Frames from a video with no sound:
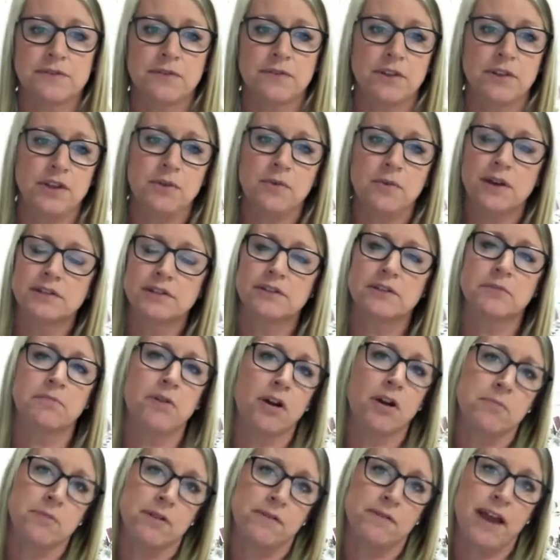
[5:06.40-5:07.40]
for the U.S.
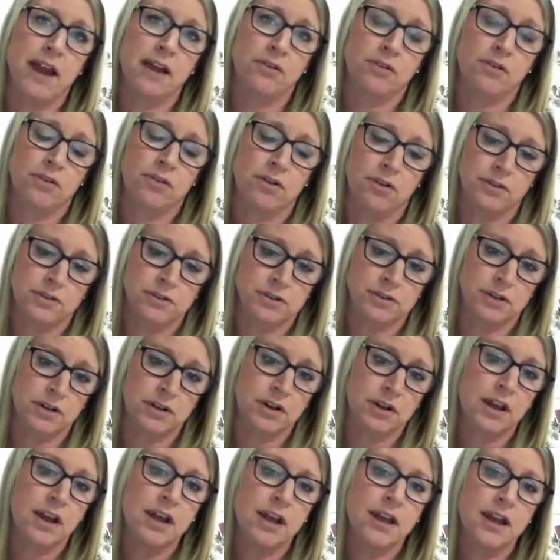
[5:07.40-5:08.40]
Department of
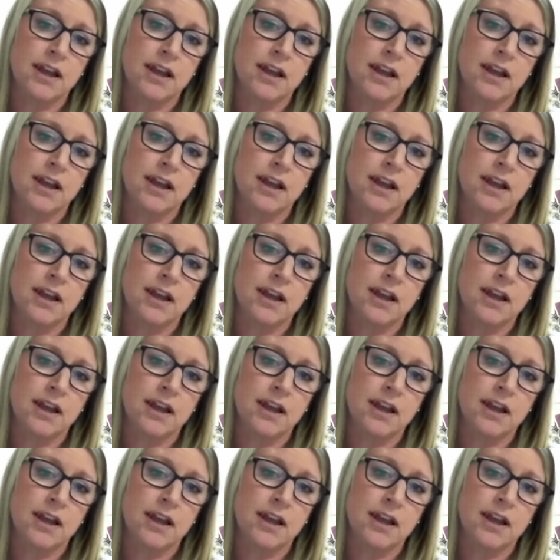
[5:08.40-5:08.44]
Agriculture,